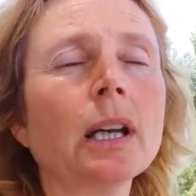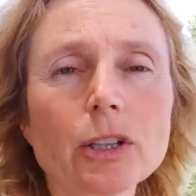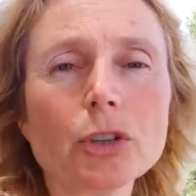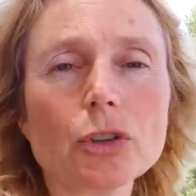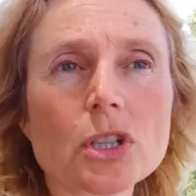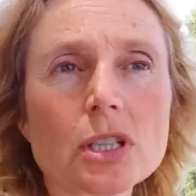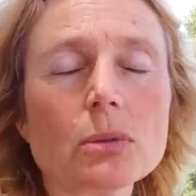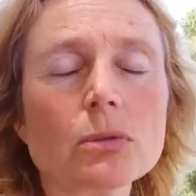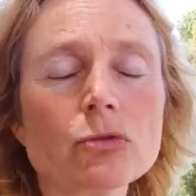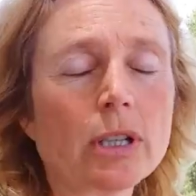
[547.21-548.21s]
Can you just
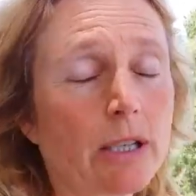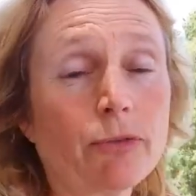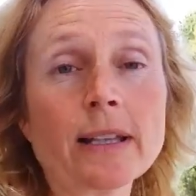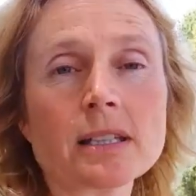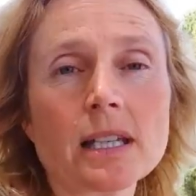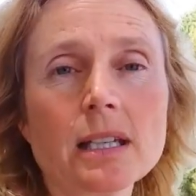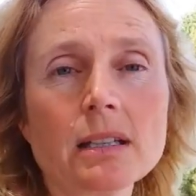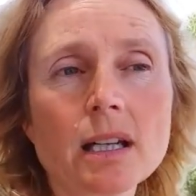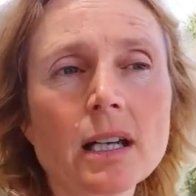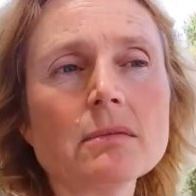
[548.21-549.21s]
really fancy
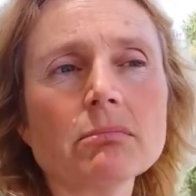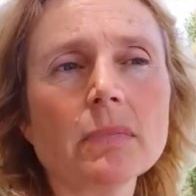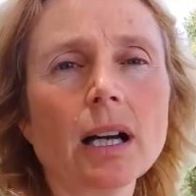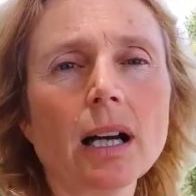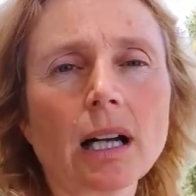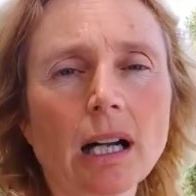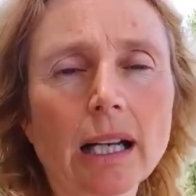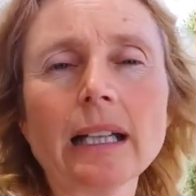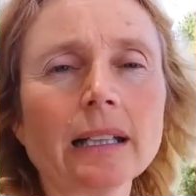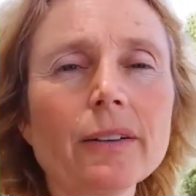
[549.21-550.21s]

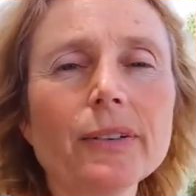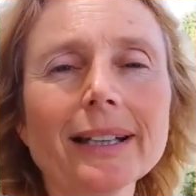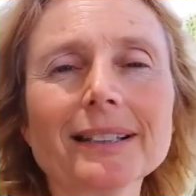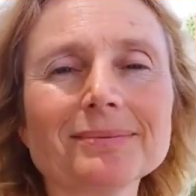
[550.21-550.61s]
clean living?